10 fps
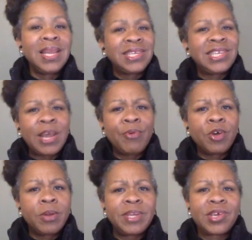Now, today we're
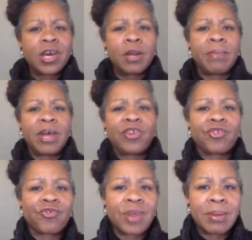going to be talking about
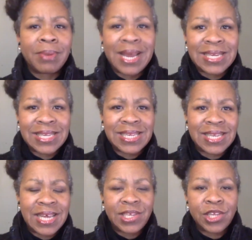streamline
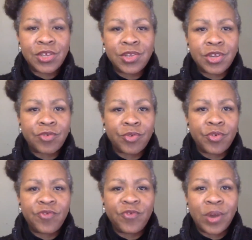success using
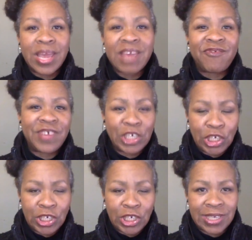Groove for
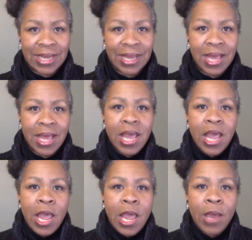efficiency.
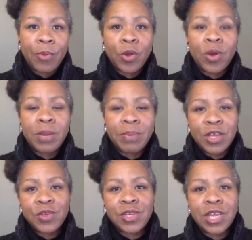And we're going to be
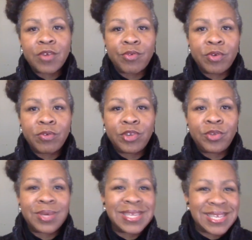using Groove
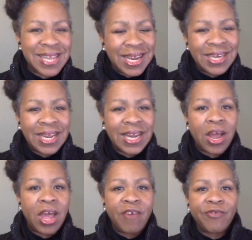to consolidate
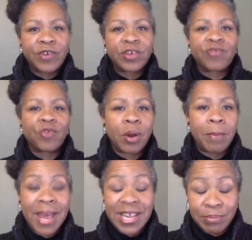our efforts for
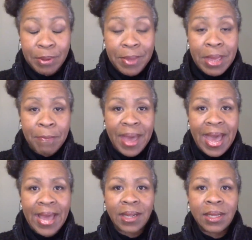maximum
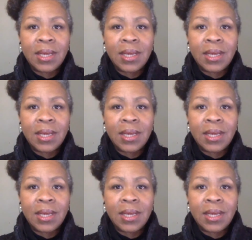impact.